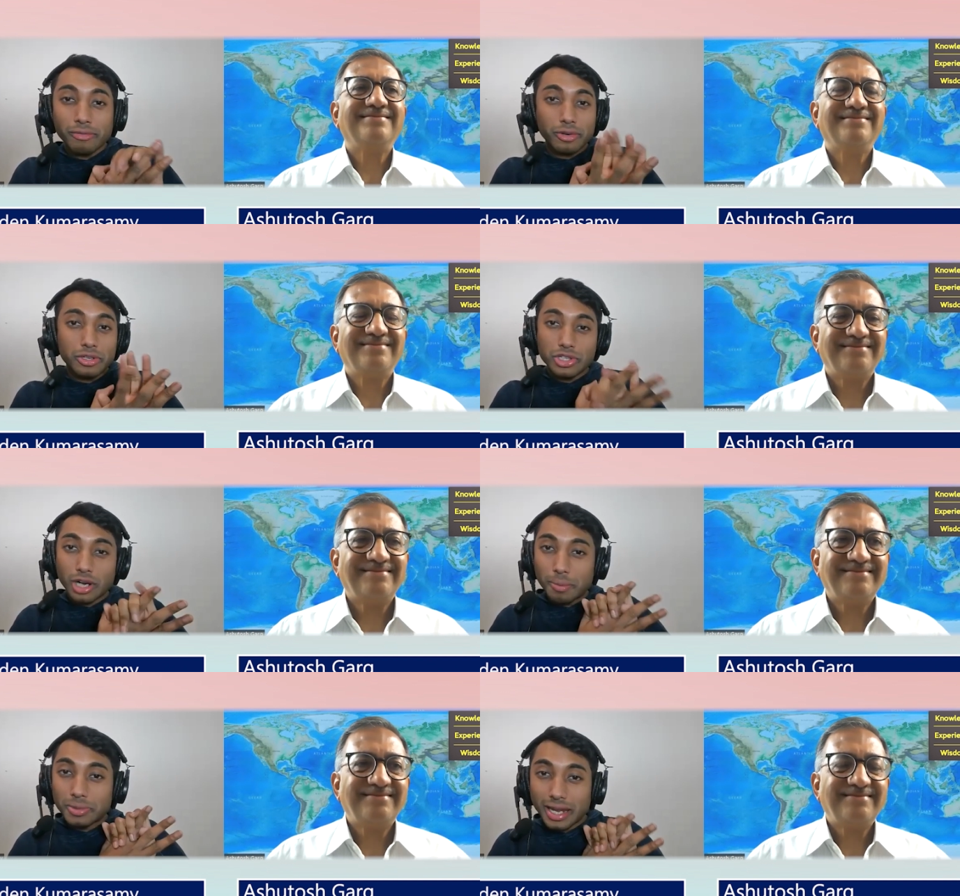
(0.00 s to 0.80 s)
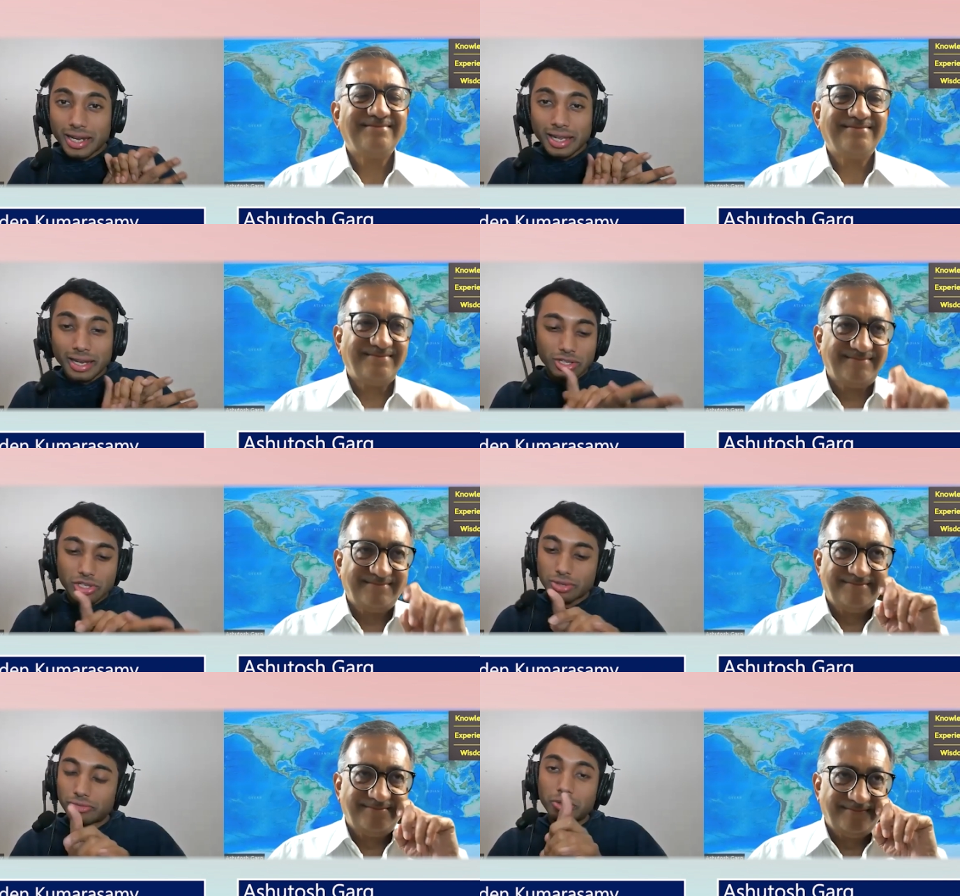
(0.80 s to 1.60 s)
Speaker 1: for a job, getting an
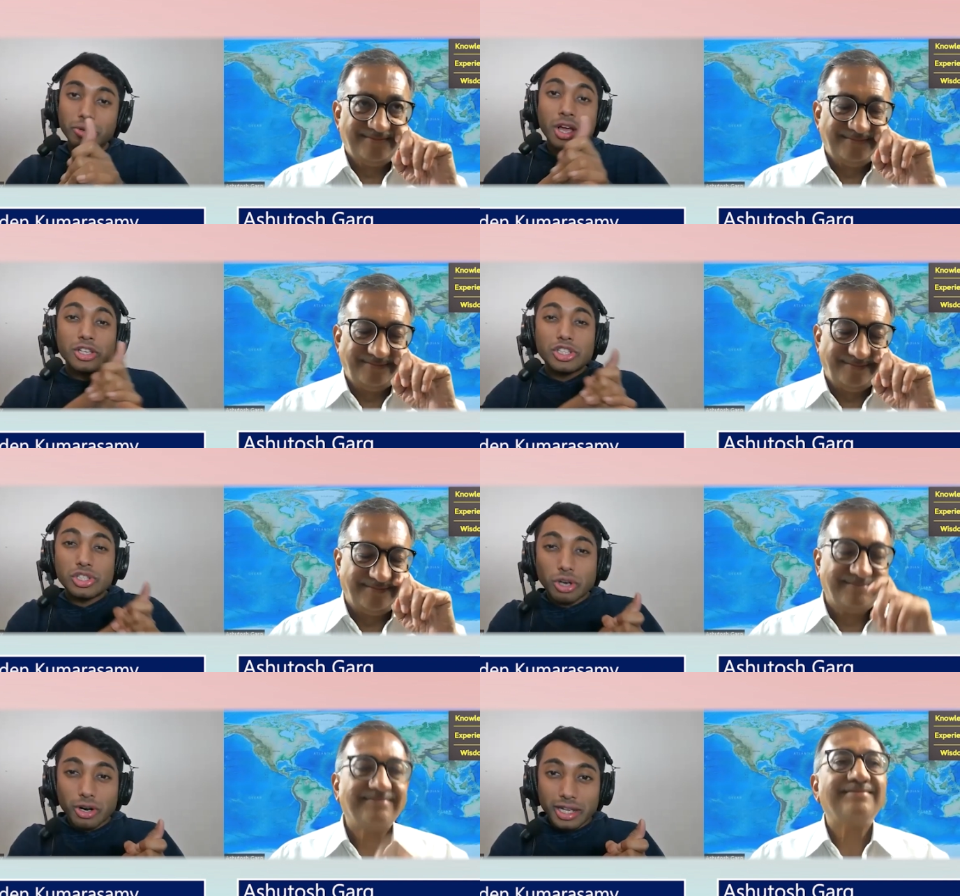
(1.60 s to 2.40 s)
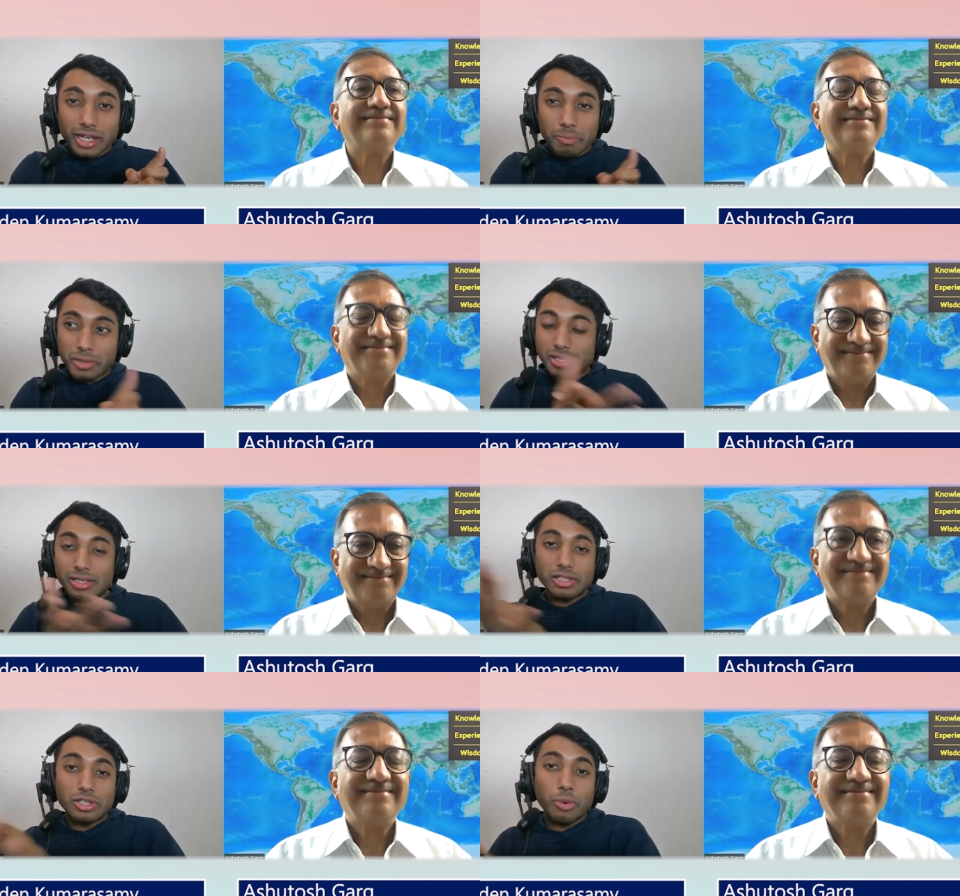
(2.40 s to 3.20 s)
interview, starting a
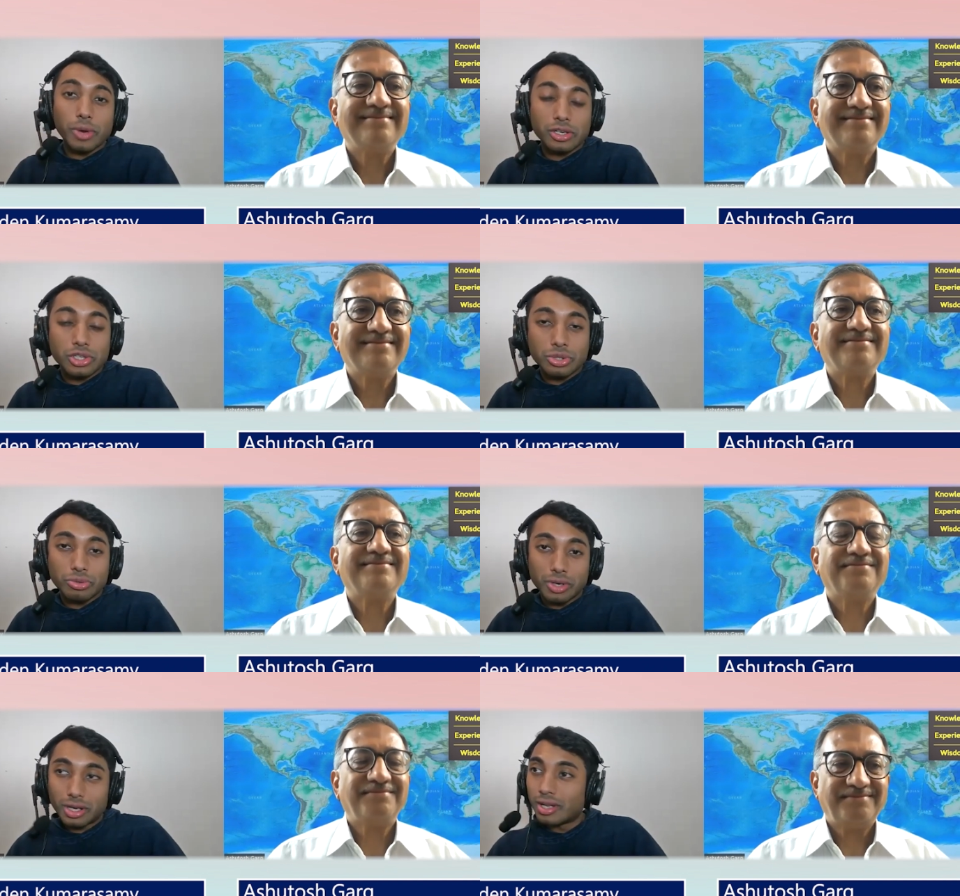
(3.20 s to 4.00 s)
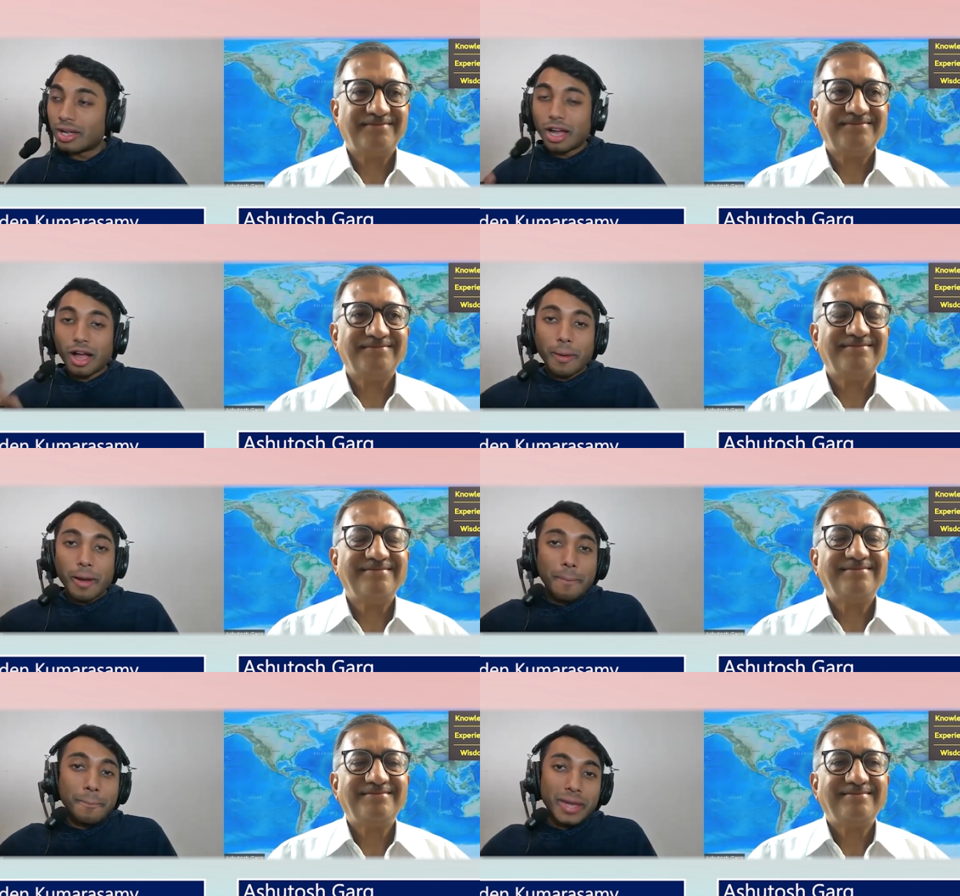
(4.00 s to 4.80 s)
business, going to a an
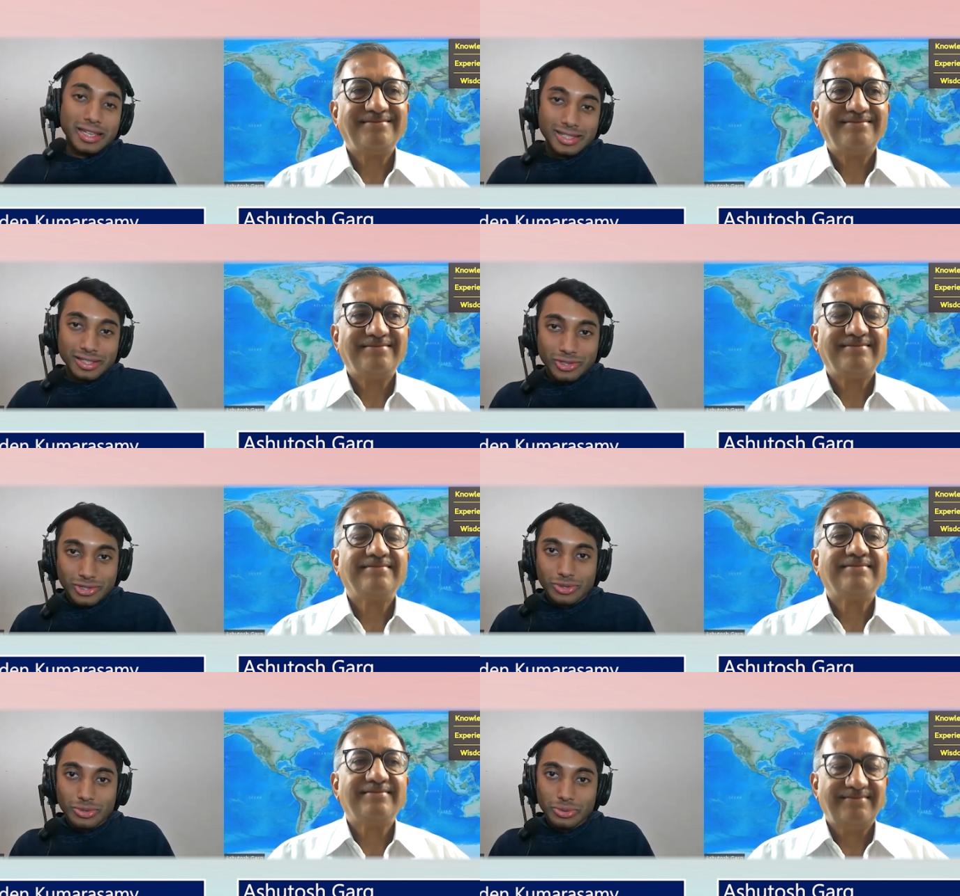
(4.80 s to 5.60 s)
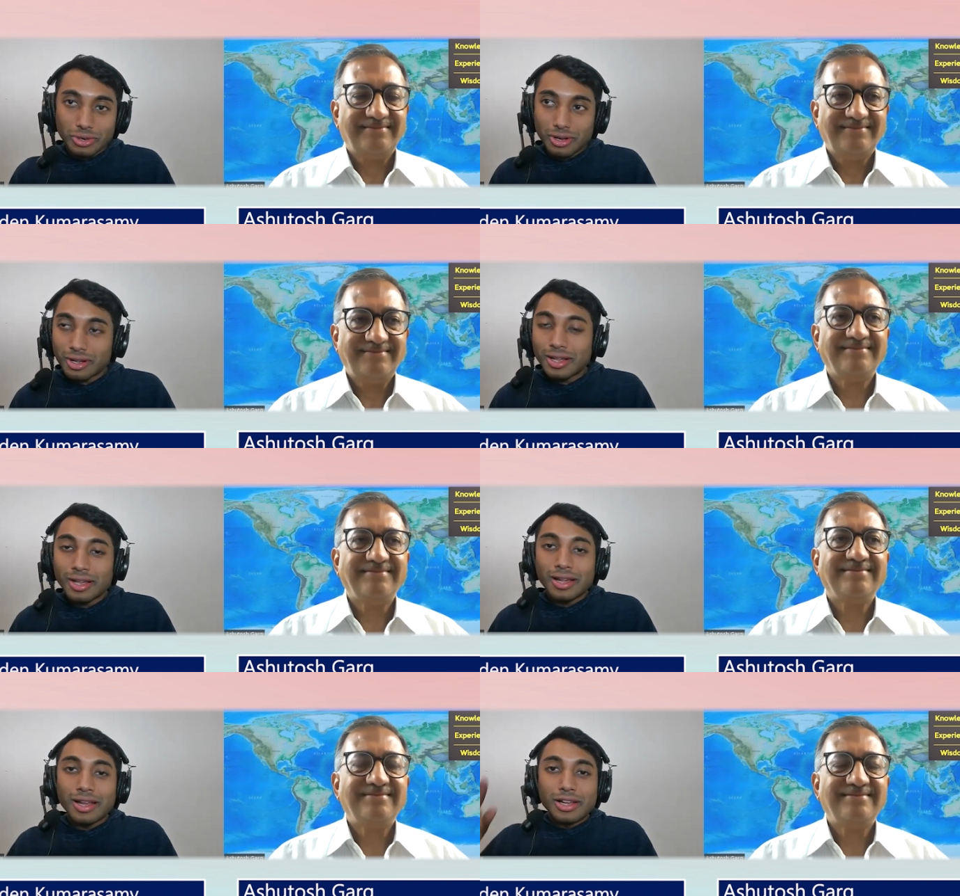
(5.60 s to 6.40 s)
amazing school.
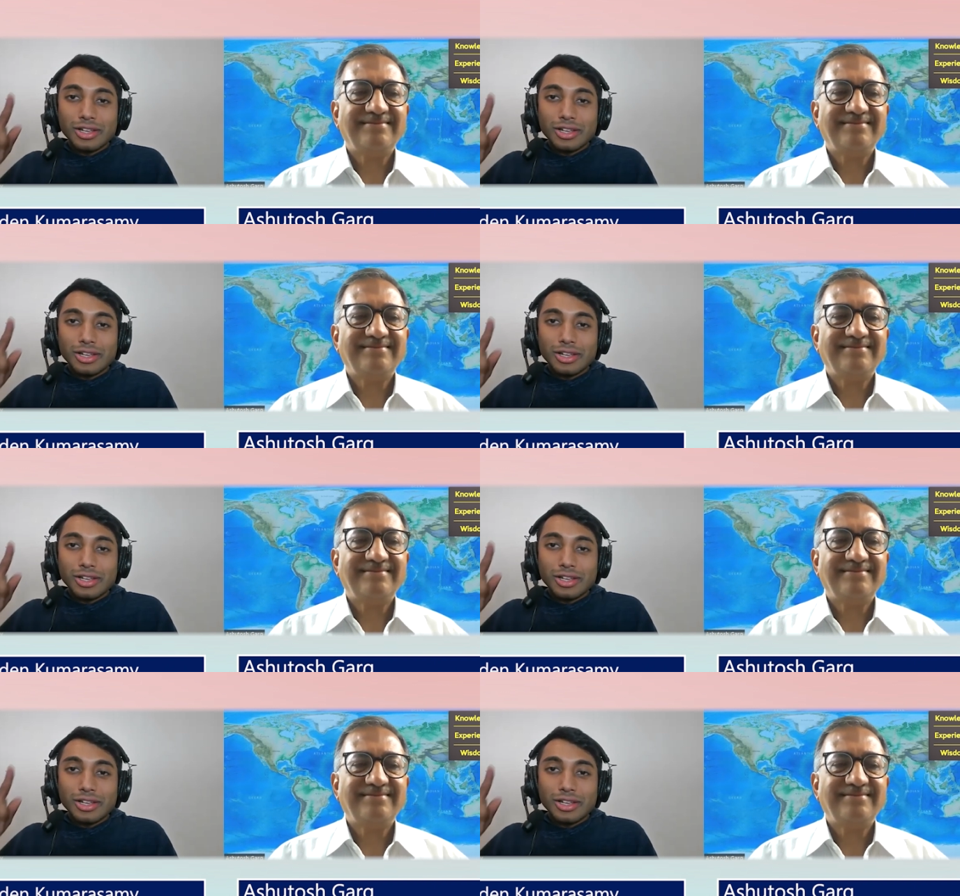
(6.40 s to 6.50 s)
Mm-hmm.